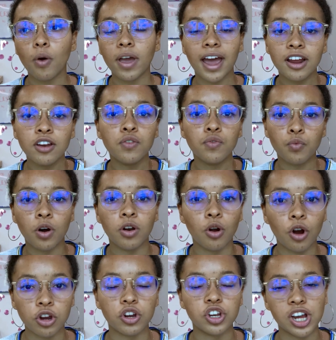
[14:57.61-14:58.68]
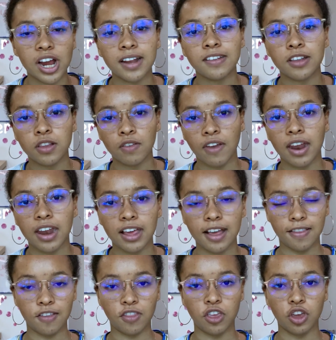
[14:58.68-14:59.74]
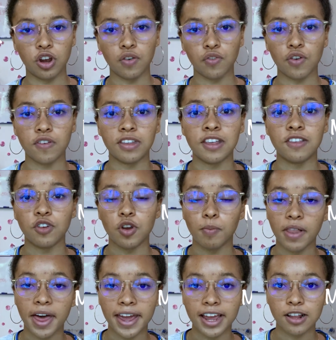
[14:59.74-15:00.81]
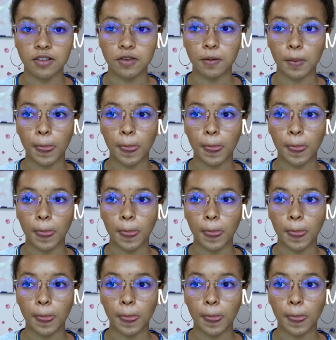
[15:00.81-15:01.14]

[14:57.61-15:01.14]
kind of what are your chances of getting into the universities you're applying to.